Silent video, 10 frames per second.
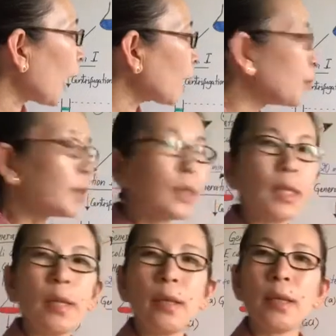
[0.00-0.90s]
hybrid
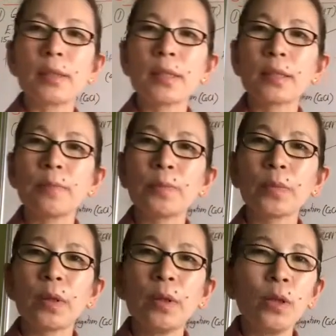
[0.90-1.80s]
DNAs.
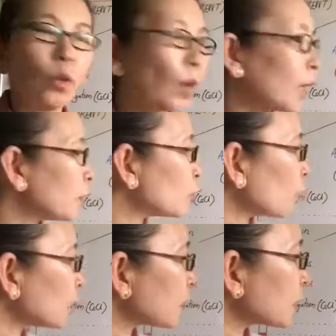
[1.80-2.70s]
While the daughter